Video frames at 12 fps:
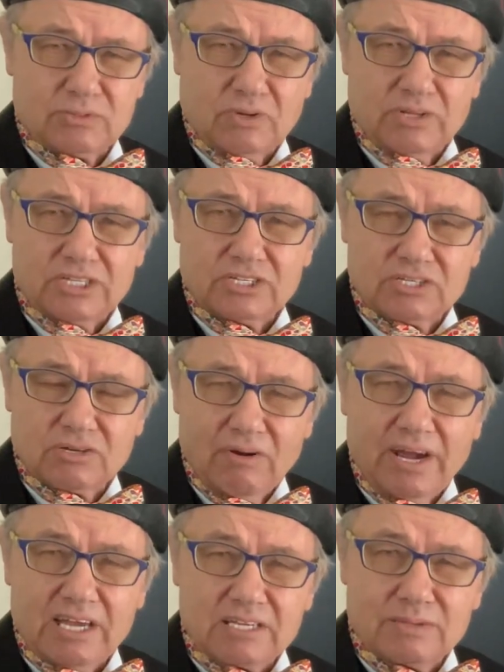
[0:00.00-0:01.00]
Well, this is
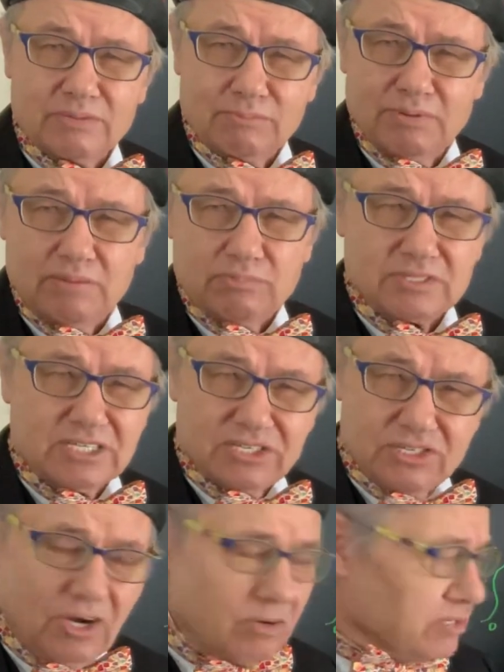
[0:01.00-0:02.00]
great. I mean, people
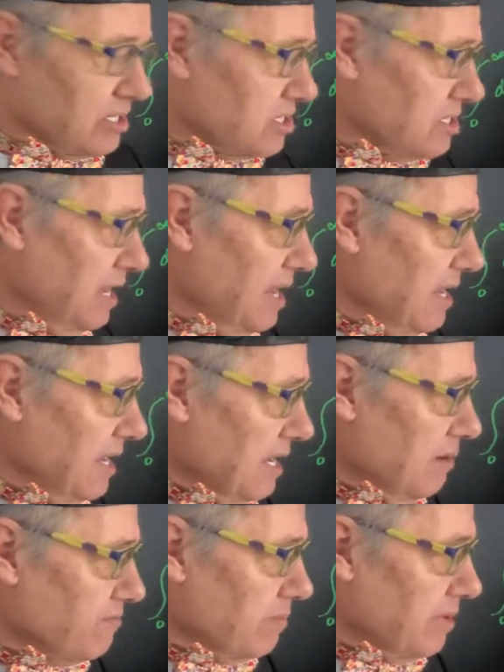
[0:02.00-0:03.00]
didn't know this
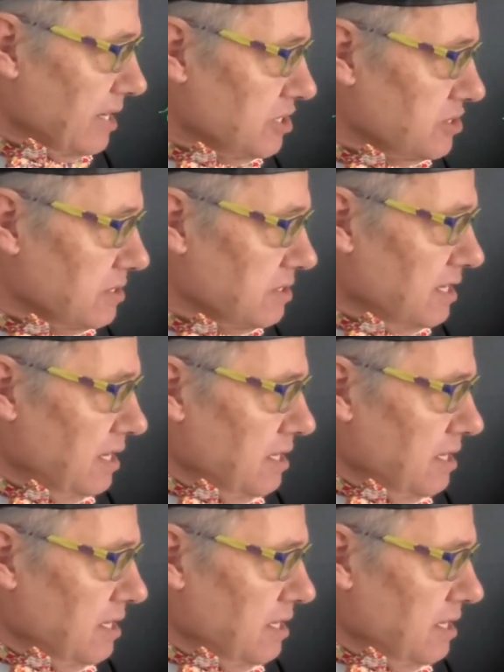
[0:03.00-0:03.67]
information.